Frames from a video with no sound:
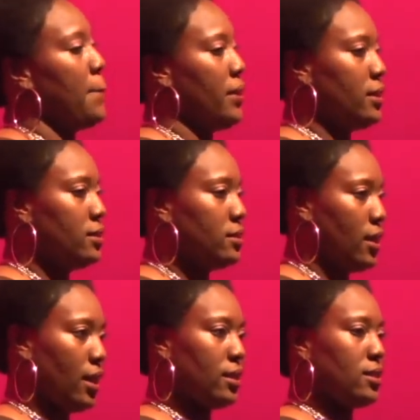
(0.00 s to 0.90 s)
but
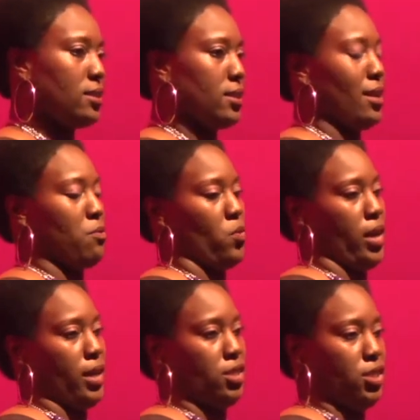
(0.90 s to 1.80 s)
not the same
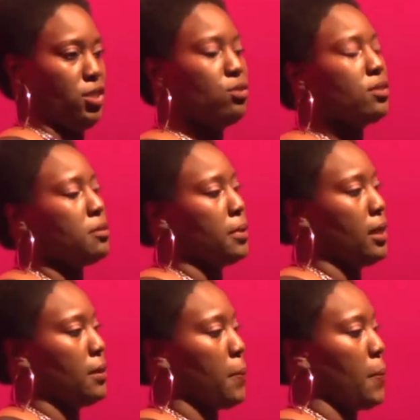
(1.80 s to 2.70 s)
way she used to be.